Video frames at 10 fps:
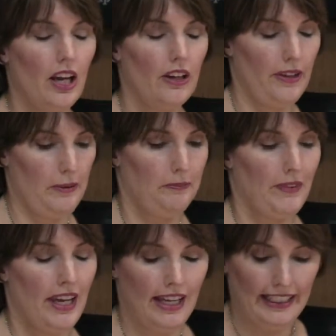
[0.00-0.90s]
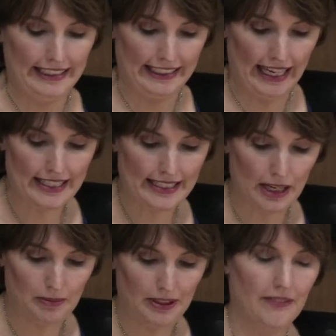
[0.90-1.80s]
Okay. Yes,
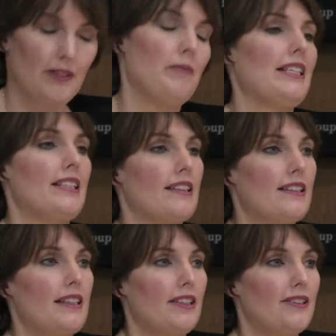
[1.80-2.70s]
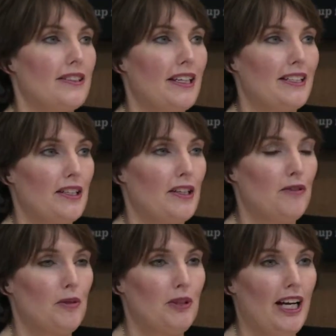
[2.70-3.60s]
I believe in basic skills. As a
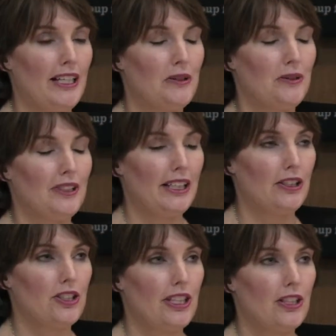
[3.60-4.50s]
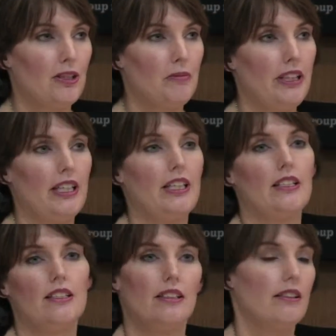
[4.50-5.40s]
former high school English teacher,
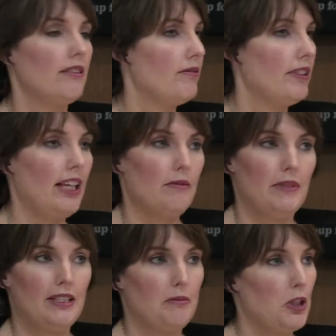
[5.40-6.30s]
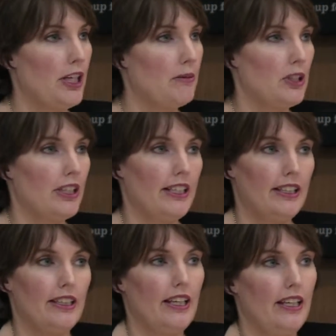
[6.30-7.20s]
please get me some grammar
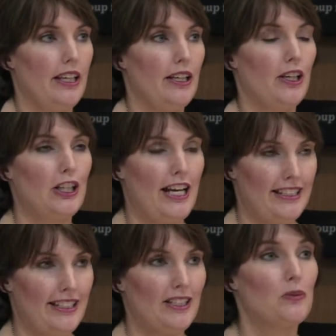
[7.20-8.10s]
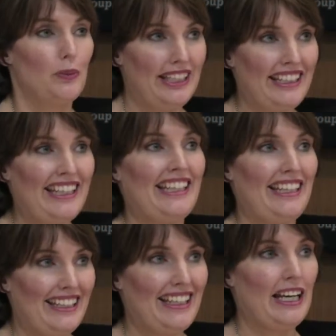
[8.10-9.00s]
in our classes. We need
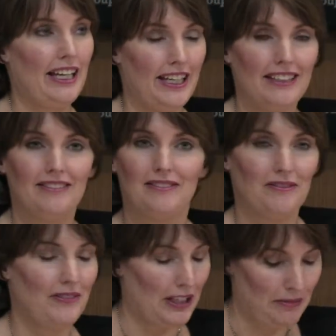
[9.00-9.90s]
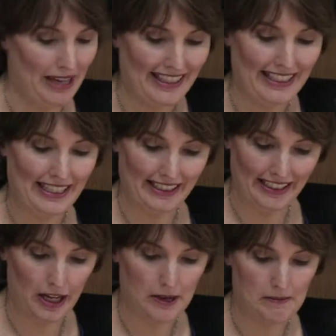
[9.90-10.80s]
it very badly.
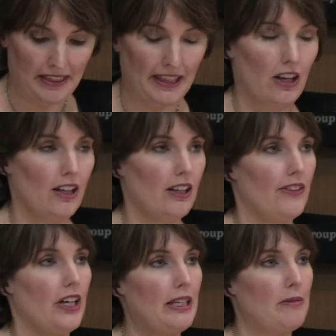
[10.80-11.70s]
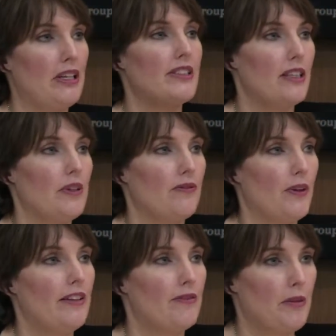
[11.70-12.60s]
I think all of our emails that we've
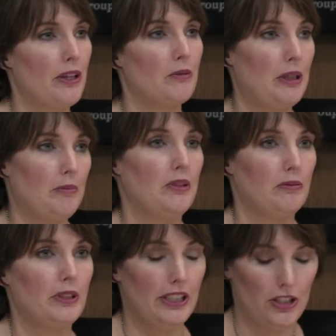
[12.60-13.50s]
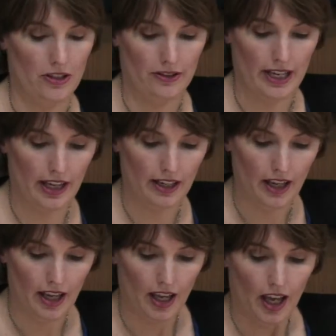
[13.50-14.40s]
read from other people really show that.
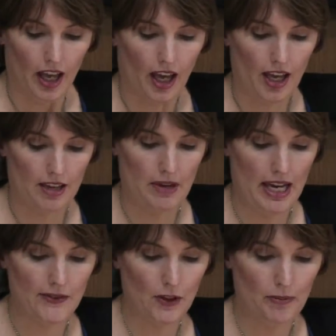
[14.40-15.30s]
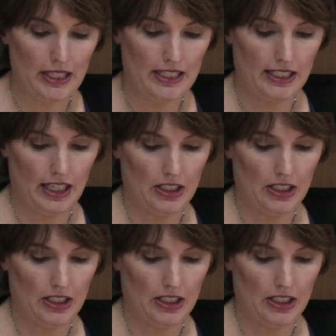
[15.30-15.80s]
As for basic